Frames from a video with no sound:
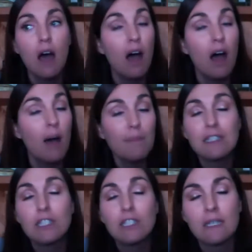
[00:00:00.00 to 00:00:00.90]
it's
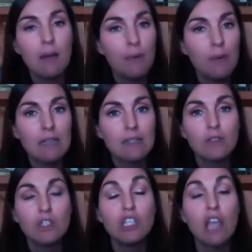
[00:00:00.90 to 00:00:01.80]
just in a couple
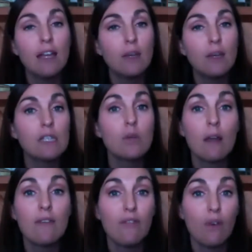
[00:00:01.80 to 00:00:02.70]
weeks, so January
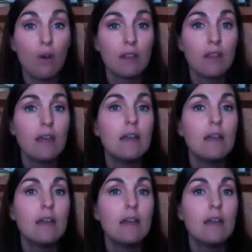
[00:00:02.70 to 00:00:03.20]
24th